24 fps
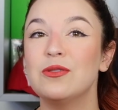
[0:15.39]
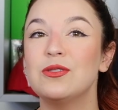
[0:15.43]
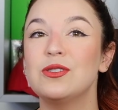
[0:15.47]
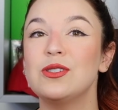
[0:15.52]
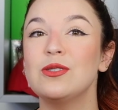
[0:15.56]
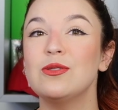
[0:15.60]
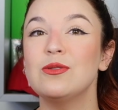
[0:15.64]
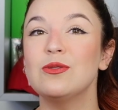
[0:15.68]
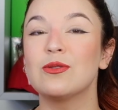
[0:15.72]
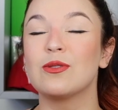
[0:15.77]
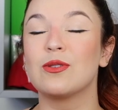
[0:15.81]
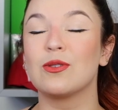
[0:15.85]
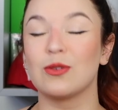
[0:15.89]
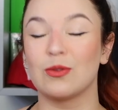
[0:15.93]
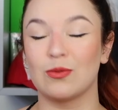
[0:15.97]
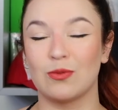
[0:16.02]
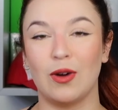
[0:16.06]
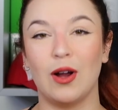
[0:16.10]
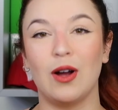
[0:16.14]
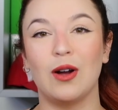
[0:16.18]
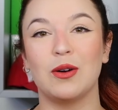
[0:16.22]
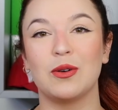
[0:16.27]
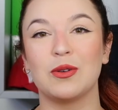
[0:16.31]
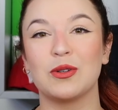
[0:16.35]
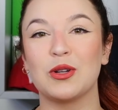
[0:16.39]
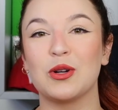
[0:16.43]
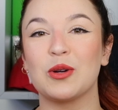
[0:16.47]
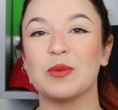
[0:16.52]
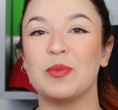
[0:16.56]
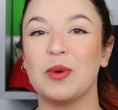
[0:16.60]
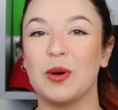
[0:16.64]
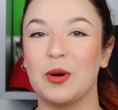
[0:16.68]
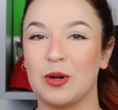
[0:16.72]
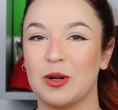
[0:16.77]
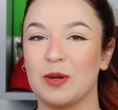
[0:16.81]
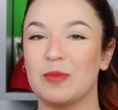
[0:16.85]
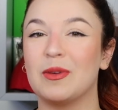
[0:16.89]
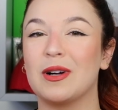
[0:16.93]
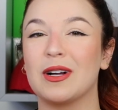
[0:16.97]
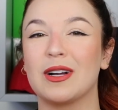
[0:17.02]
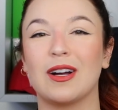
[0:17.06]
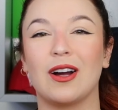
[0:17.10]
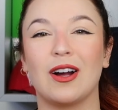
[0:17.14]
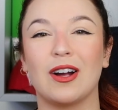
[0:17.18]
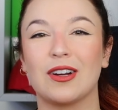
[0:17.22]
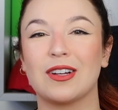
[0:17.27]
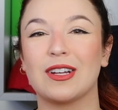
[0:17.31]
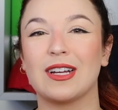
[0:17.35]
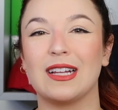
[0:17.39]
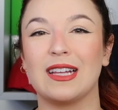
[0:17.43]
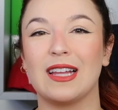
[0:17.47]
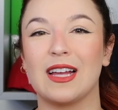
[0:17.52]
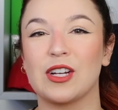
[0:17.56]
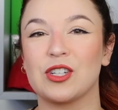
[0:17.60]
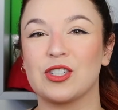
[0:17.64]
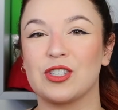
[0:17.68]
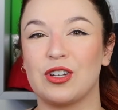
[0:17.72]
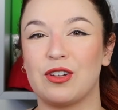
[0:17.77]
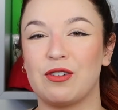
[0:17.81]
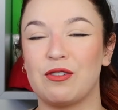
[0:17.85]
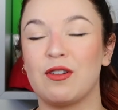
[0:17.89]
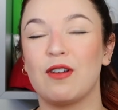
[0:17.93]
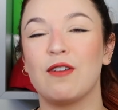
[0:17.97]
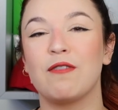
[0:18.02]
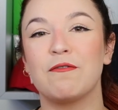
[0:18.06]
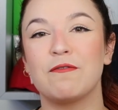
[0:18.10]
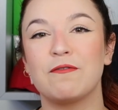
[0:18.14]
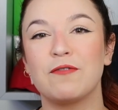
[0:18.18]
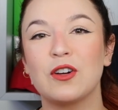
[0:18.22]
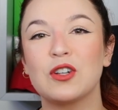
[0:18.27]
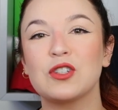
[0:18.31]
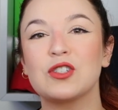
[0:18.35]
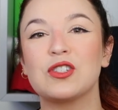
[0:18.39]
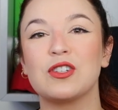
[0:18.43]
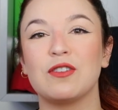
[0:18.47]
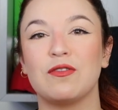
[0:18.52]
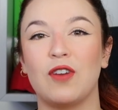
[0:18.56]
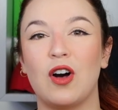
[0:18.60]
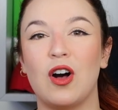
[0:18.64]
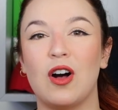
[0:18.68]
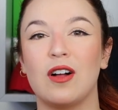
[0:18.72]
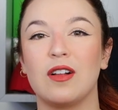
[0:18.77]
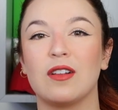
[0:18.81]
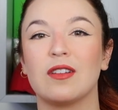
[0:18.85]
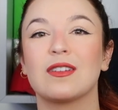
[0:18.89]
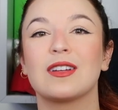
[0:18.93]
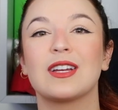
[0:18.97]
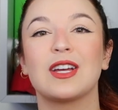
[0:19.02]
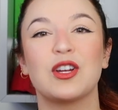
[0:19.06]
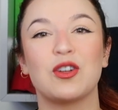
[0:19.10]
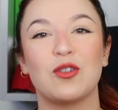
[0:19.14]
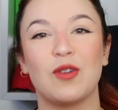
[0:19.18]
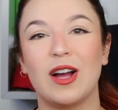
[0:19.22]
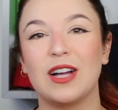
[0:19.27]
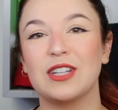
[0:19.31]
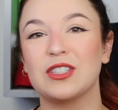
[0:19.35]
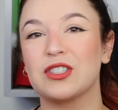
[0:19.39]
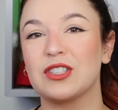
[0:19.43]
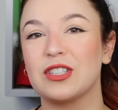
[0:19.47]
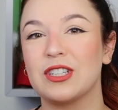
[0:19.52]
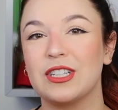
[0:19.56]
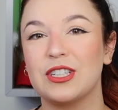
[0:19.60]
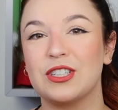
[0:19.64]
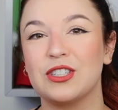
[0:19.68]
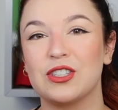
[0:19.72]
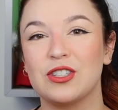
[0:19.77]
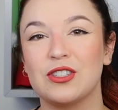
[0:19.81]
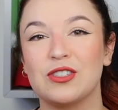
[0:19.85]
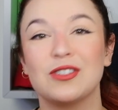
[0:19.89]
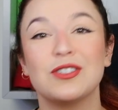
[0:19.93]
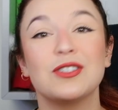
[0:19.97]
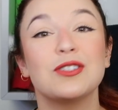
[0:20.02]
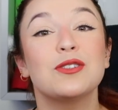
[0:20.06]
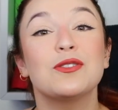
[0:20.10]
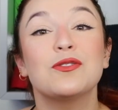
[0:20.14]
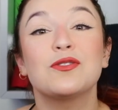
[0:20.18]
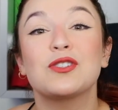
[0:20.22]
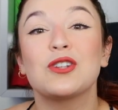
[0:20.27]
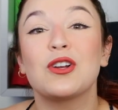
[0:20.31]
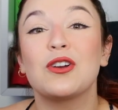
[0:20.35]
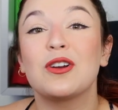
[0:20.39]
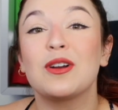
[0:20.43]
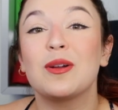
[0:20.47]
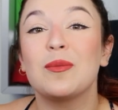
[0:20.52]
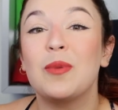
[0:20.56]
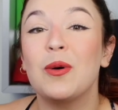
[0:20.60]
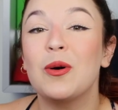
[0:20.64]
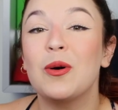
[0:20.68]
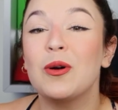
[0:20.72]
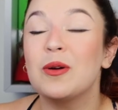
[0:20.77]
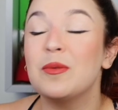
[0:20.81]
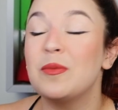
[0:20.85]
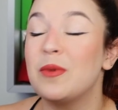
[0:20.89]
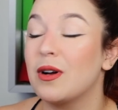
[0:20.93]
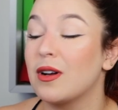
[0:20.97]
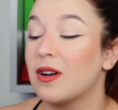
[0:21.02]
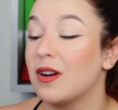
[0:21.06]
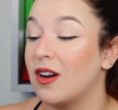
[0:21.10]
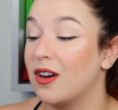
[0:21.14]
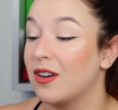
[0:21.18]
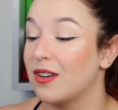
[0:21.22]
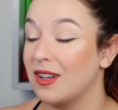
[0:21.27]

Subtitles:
do you grow your Pokemon card collection? First of all, congratulations, you've started a Pokemon card